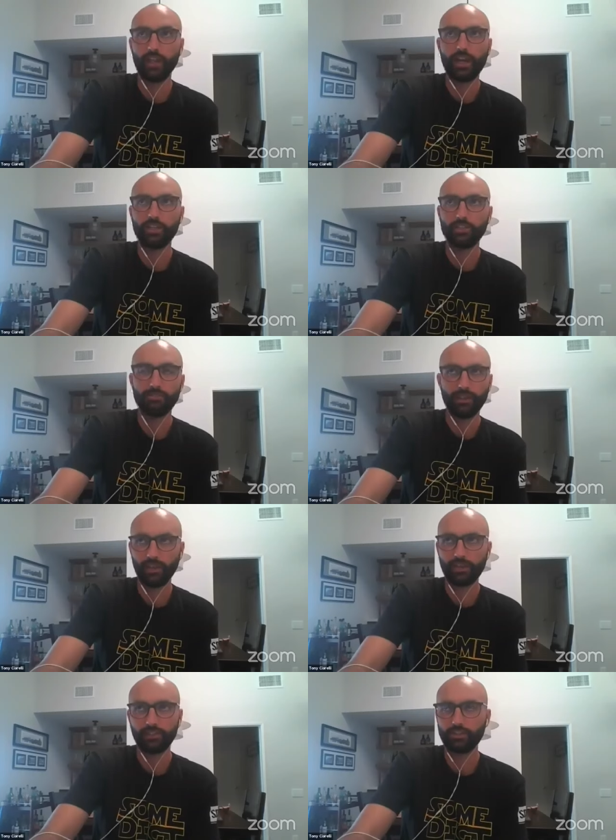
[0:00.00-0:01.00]
line is, but
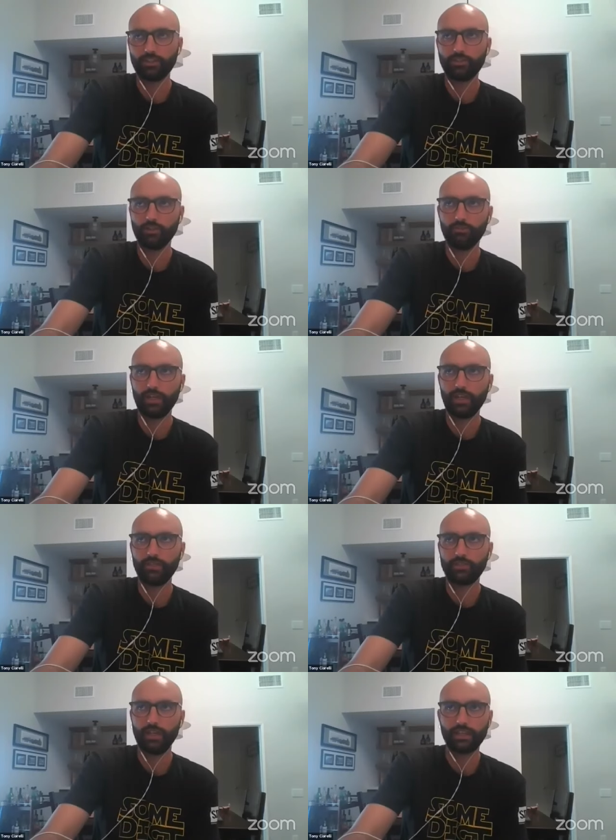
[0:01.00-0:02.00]
like let's assume that
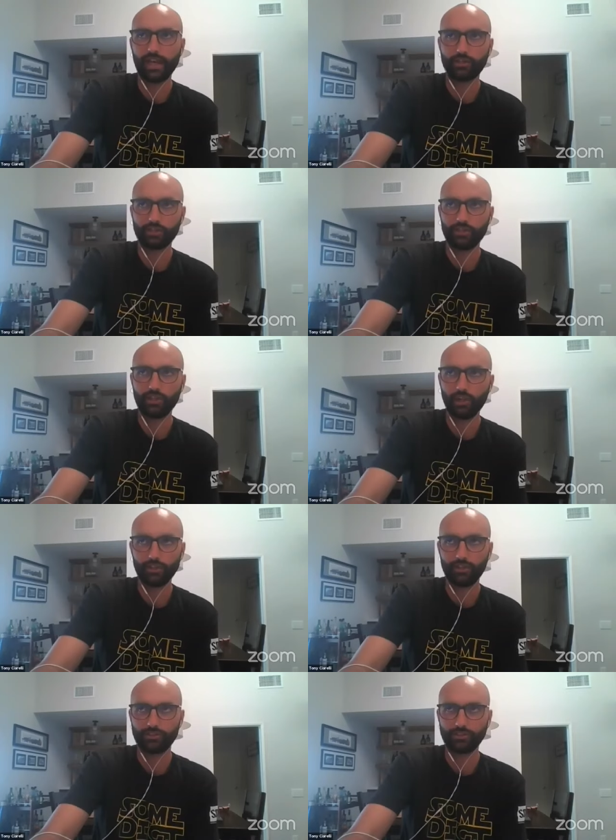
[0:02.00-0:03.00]
it's a thousand
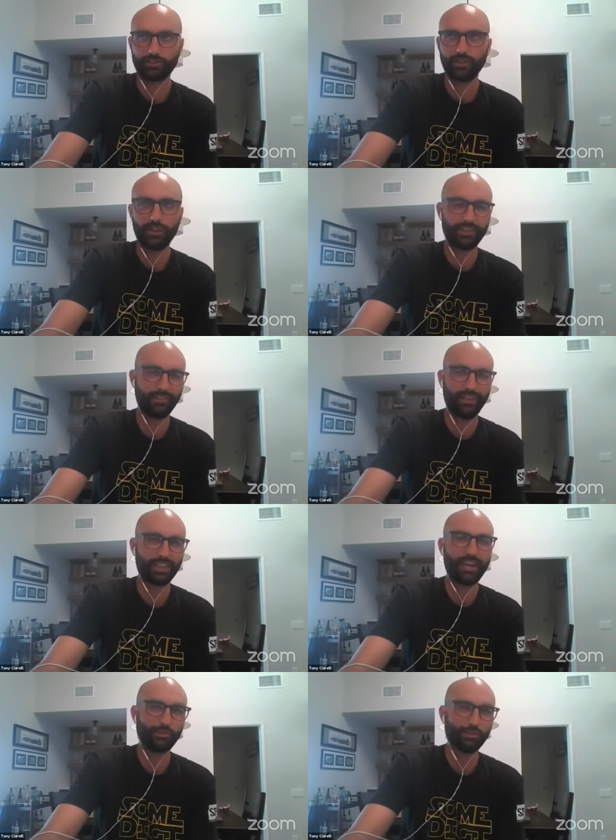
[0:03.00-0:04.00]
dollars, like a
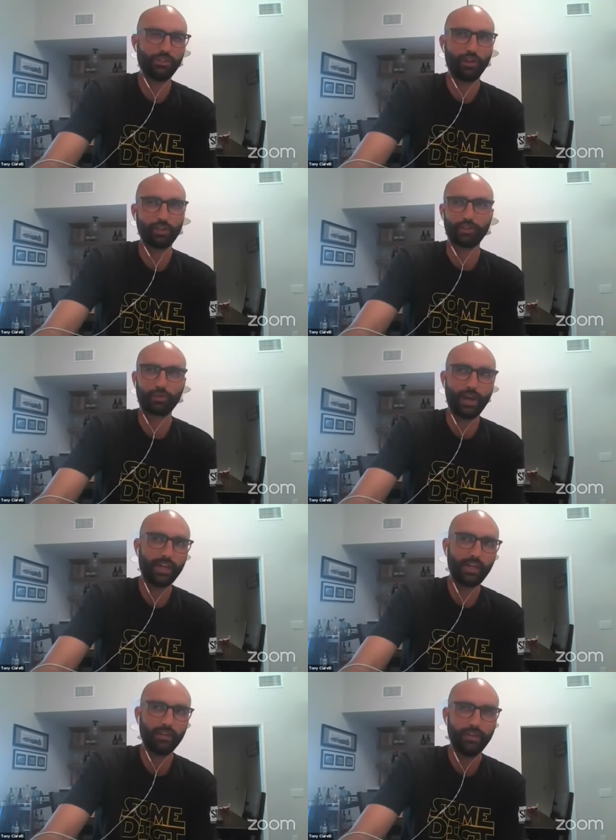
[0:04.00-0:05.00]
thousand dollar
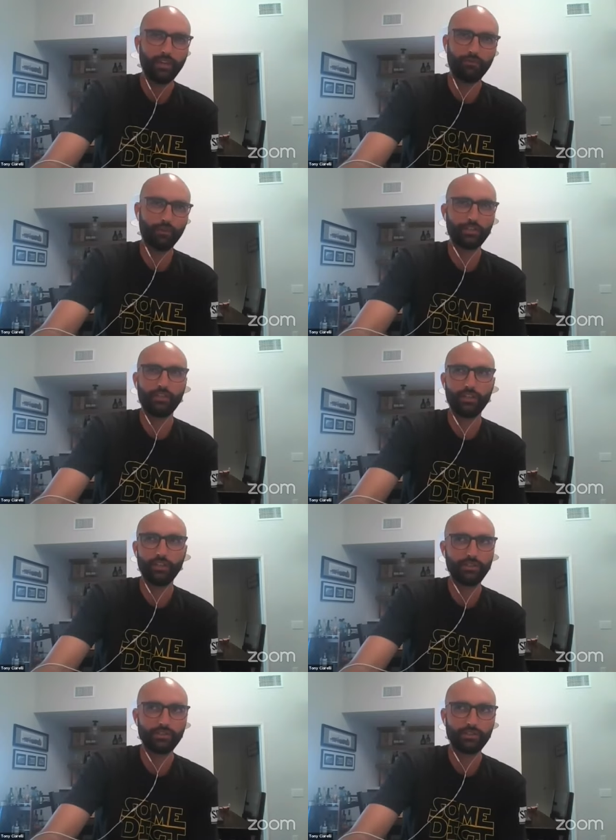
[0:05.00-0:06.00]
credit
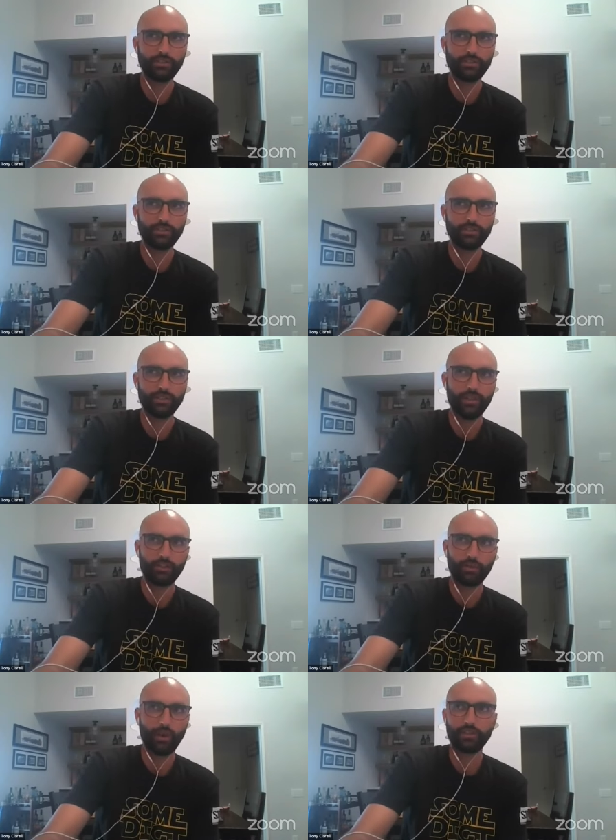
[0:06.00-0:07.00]
versus
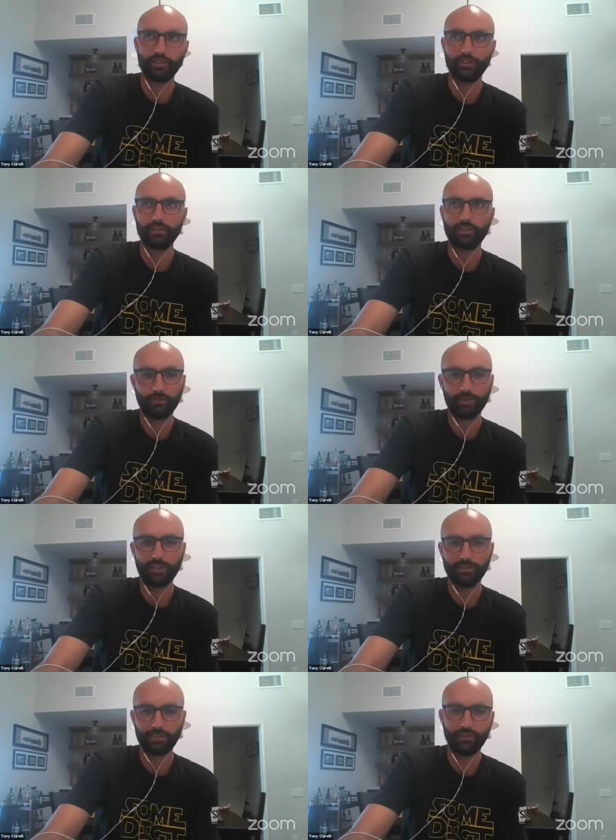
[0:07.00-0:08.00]
credit card
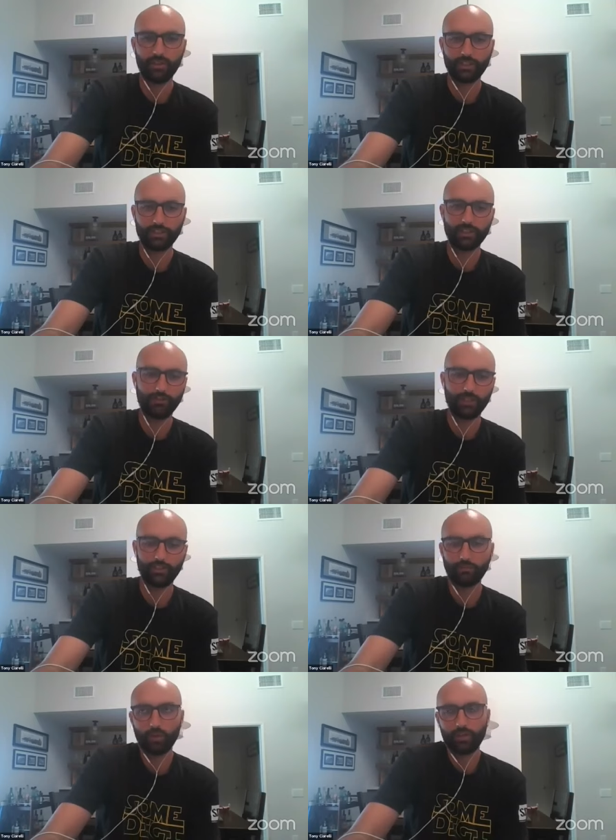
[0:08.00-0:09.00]
companies giving significantly
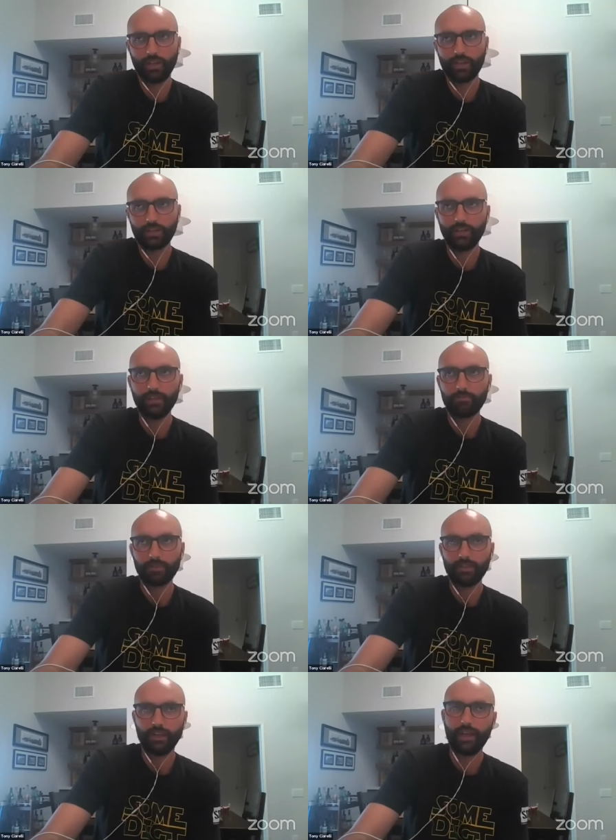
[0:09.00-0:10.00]
more. Like
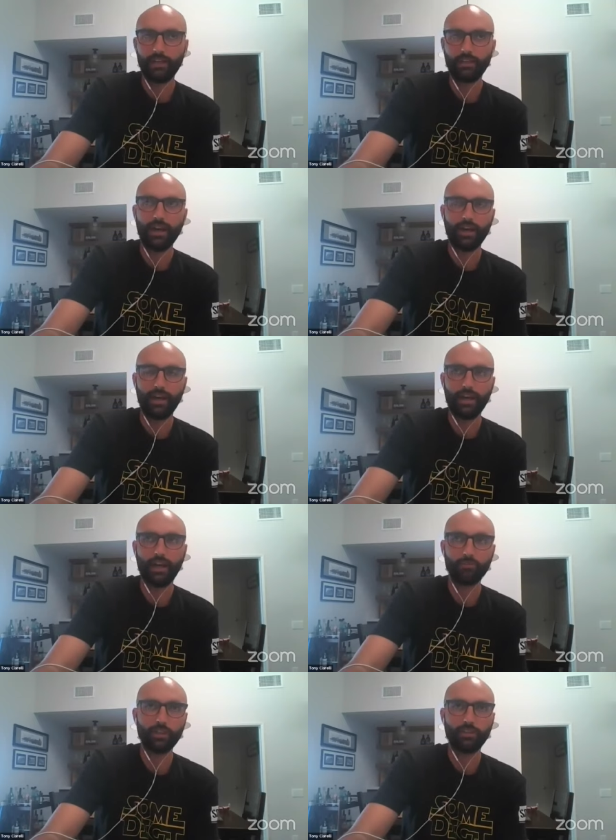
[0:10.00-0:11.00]
I yeah, I,
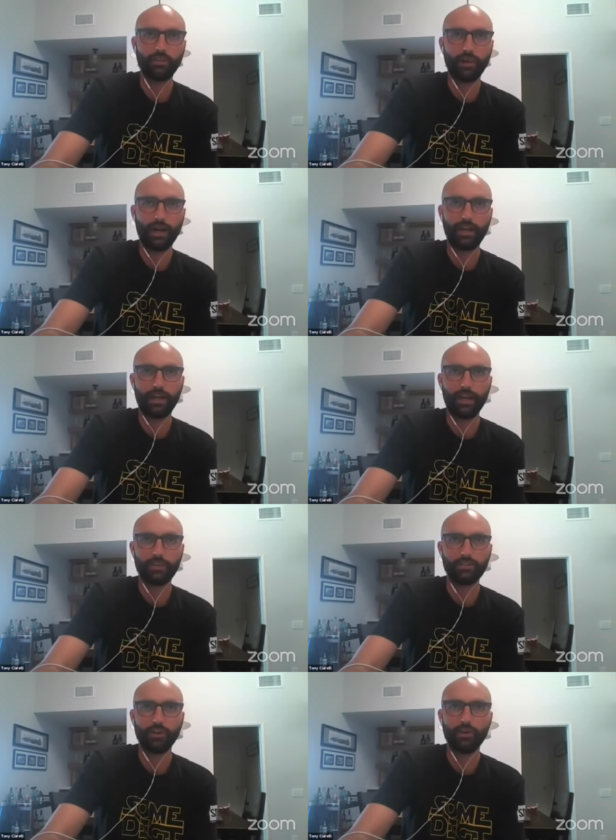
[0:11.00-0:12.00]
I'm with you. I, I
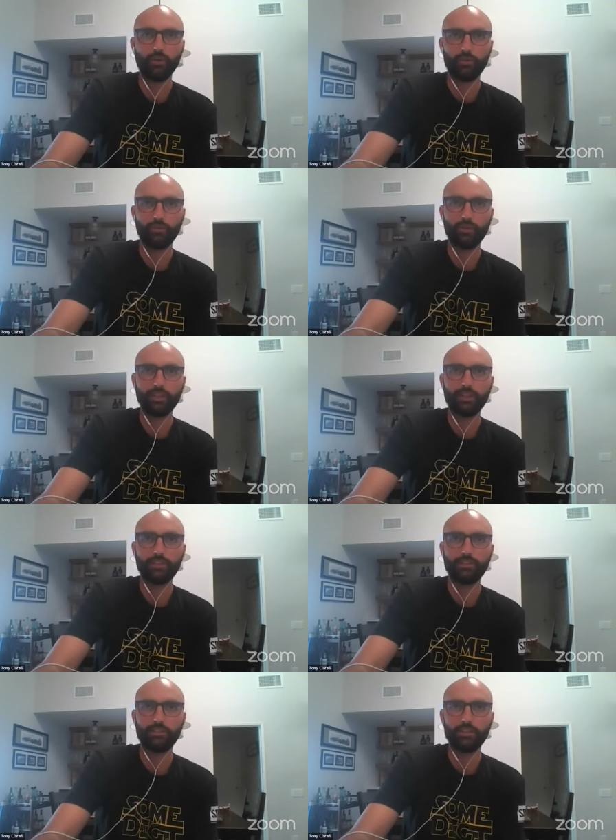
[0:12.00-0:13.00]
don't
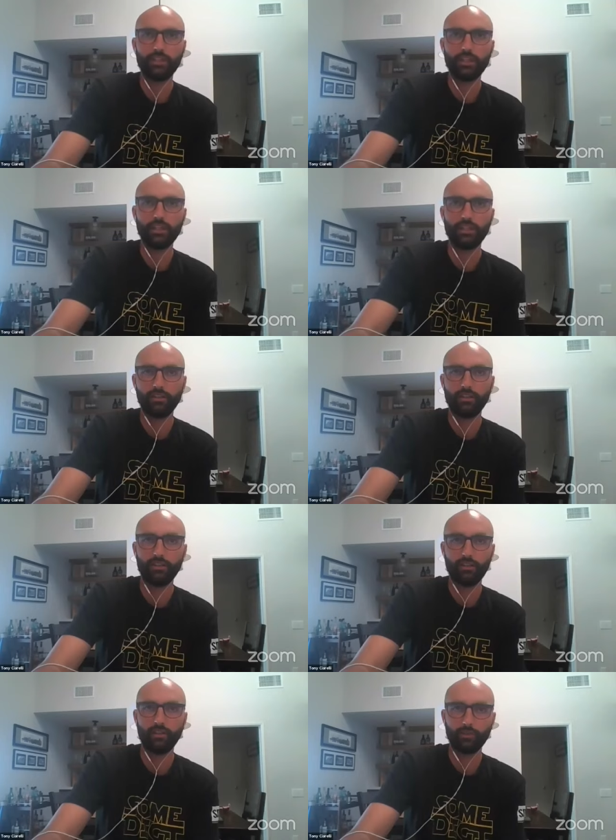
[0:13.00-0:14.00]
really see
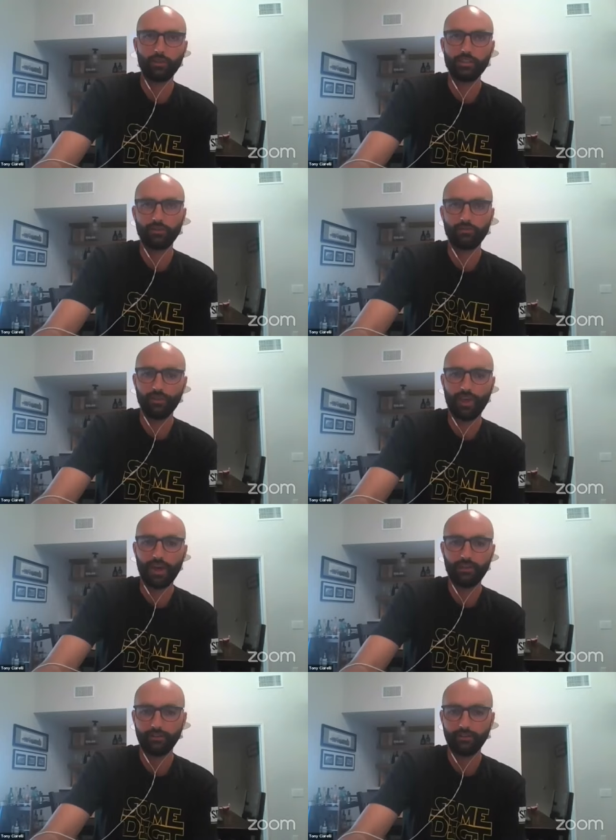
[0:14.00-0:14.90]
the the reason for that.